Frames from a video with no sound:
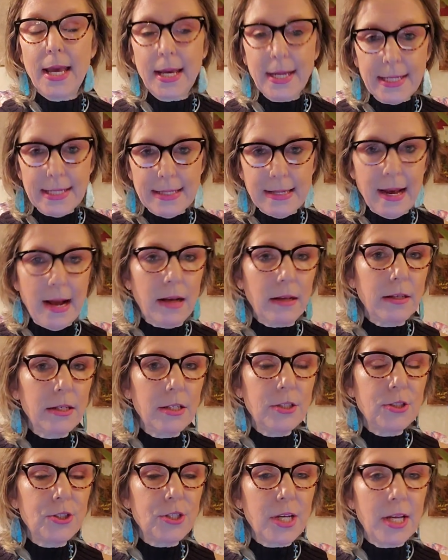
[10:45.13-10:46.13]

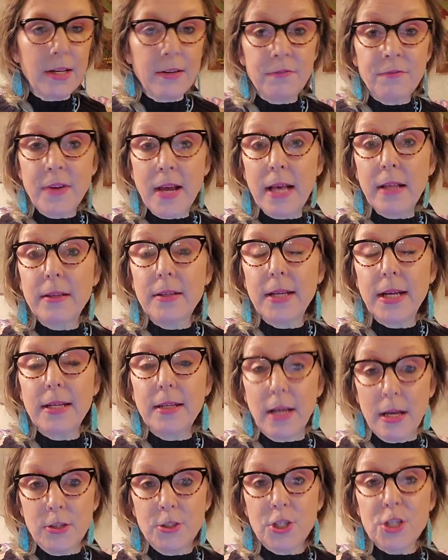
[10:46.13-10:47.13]
acknowledge and
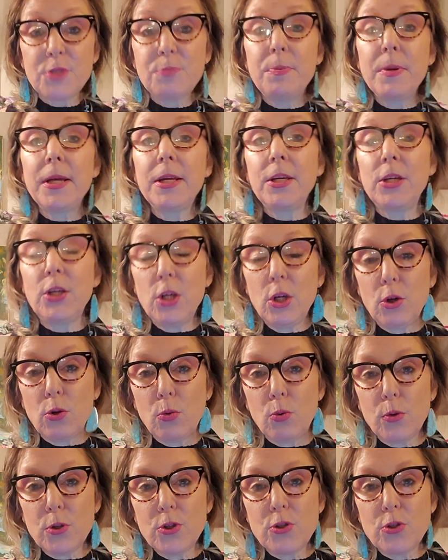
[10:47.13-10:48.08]
validate and just being you.